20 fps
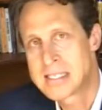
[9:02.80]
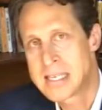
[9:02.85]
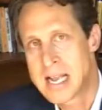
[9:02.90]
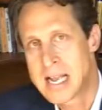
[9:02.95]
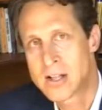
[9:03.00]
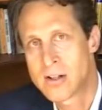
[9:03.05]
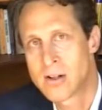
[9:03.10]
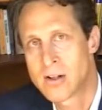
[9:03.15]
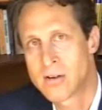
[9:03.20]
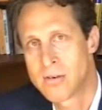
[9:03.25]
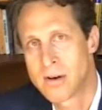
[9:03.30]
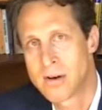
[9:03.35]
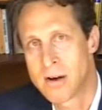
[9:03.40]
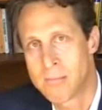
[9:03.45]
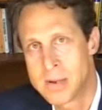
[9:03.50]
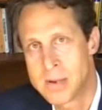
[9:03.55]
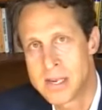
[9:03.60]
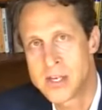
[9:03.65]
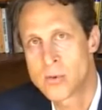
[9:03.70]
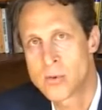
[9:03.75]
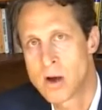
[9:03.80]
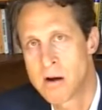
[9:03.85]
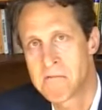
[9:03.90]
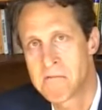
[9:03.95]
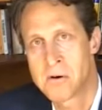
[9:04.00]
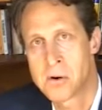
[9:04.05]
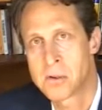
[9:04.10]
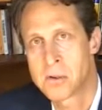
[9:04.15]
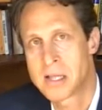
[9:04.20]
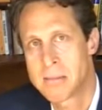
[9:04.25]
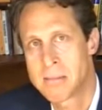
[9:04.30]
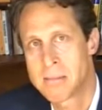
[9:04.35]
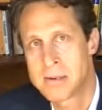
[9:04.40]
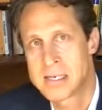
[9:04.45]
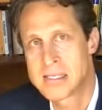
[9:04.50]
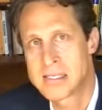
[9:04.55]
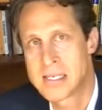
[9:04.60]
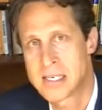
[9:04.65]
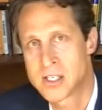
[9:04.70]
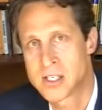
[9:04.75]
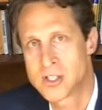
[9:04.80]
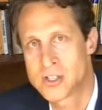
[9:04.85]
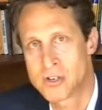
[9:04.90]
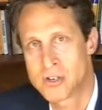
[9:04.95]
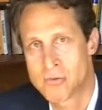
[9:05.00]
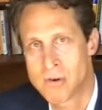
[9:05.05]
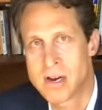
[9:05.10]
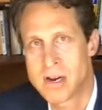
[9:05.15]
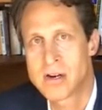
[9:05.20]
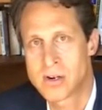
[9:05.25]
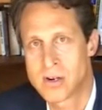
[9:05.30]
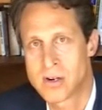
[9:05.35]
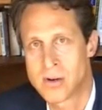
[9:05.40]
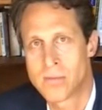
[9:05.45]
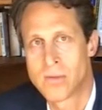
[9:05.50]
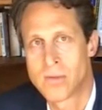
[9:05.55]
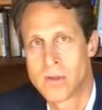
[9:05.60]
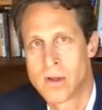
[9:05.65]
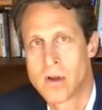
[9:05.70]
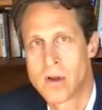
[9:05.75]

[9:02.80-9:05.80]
cycle of B12 folate and B6 is critical